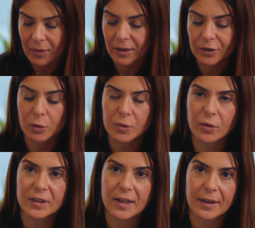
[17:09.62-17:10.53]
in terms
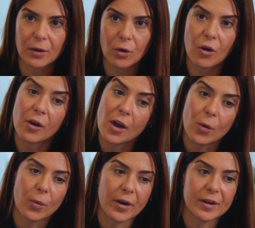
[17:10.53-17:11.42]
of Italian law,
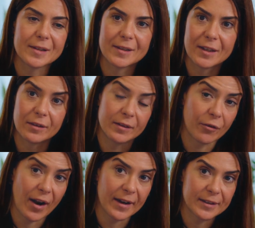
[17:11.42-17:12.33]
whereas the
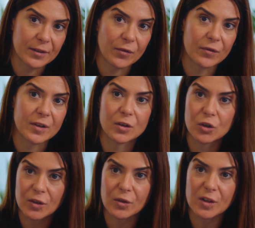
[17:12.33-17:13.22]
directive
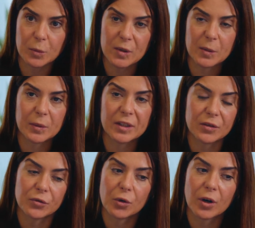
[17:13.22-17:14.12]
envisages a
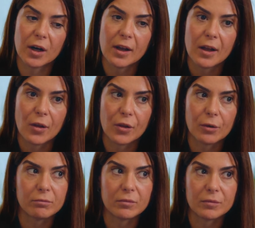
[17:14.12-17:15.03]
responsibility for
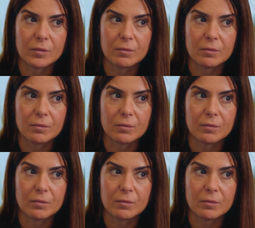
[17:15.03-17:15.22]
the